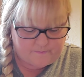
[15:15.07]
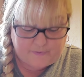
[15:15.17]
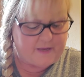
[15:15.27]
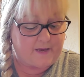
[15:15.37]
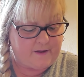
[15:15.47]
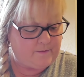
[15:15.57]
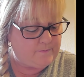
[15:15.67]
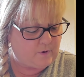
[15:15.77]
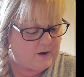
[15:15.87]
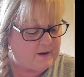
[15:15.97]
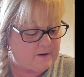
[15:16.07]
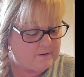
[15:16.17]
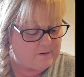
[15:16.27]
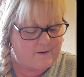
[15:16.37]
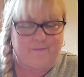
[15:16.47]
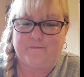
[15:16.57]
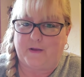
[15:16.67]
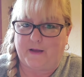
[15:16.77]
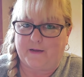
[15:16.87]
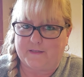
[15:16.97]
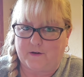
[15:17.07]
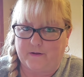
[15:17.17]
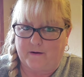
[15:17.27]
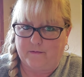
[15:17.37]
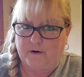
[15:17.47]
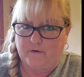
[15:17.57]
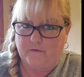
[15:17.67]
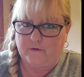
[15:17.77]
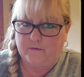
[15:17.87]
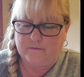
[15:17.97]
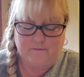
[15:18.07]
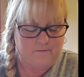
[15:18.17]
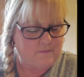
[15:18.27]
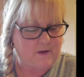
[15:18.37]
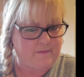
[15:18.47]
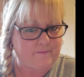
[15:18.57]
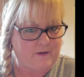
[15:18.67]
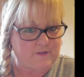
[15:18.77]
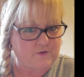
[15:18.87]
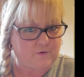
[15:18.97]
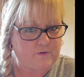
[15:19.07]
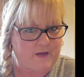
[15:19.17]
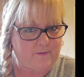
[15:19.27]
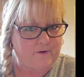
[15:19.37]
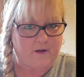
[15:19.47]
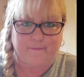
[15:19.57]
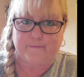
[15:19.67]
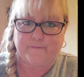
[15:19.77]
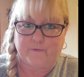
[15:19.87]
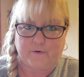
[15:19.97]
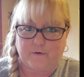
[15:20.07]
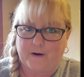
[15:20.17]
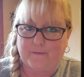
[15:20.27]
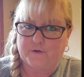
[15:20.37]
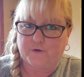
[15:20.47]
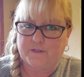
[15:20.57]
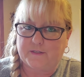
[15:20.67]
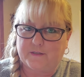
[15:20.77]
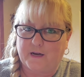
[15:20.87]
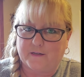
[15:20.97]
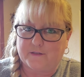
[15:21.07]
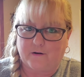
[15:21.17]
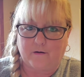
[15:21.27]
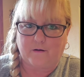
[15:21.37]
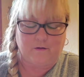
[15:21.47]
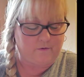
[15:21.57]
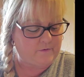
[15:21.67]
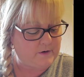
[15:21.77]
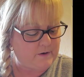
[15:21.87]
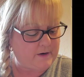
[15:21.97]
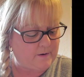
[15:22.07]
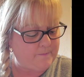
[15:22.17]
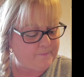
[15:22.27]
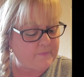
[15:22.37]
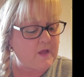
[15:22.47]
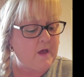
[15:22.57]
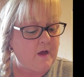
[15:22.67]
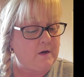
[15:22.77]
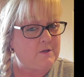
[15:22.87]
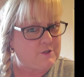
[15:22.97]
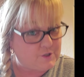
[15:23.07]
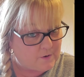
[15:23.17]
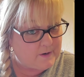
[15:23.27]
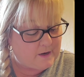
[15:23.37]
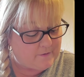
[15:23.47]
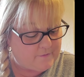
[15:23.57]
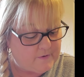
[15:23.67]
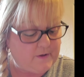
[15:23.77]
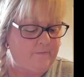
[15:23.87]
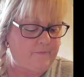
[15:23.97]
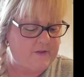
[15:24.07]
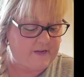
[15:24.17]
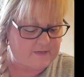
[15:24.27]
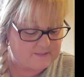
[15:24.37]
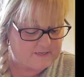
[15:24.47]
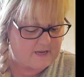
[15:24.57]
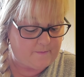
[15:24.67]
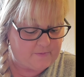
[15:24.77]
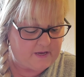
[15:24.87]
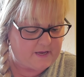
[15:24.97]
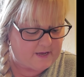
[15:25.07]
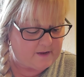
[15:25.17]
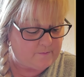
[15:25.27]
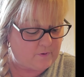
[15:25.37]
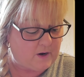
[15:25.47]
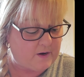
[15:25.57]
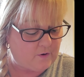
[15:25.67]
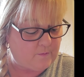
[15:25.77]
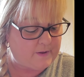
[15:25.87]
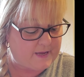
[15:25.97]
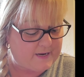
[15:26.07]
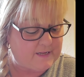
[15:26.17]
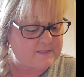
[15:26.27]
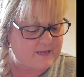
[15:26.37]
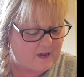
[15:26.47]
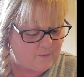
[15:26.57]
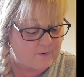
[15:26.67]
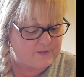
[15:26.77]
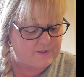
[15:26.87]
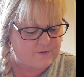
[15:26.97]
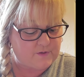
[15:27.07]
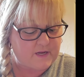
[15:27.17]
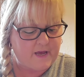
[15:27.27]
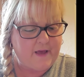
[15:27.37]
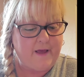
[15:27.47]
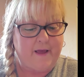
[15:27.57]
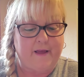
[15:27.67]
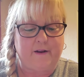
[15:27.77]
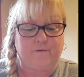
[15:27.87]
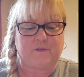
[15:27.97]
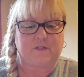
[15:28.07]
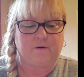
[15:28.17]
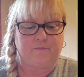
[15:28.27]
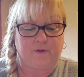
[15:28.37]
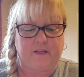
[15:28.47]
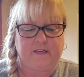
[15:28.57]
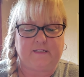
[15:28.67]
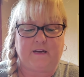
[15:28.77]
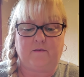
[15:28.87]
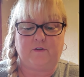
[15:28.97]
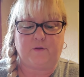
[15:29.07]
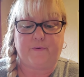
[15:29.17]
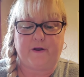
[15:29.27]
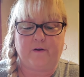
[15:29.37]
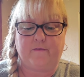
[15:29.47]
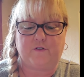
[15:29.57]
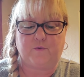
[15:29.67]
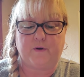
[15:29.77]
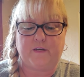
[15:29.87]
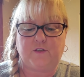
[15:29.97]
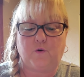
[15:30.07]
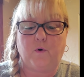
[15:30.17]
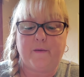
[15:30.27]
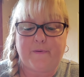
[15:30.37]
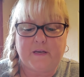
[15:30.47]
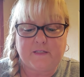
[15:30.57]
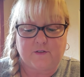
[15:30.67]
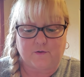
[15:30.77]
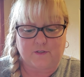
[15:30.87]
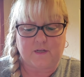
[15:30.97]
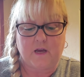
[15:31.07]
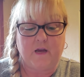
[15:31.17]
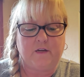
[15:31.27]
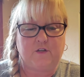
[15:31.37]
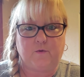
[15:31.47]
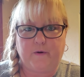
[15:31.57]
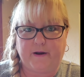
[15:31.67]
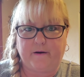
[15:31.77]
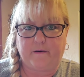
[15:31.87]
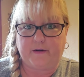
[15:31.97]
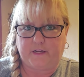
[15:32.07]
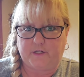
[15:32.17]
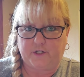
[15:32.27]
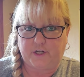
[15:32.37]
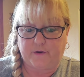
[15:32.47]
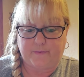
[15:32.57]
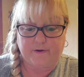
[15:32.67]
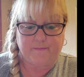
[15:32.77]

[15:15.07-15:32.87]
Big Ed brought... I gotta start that one over. I screwed that one up. Grandma Teresa's gotta start all over. Here I go. Sure enough, the next day Big Ed brought home Eddie's cowboy suit, and it was complete down to the pair of twin toy pistols to wear on each ship.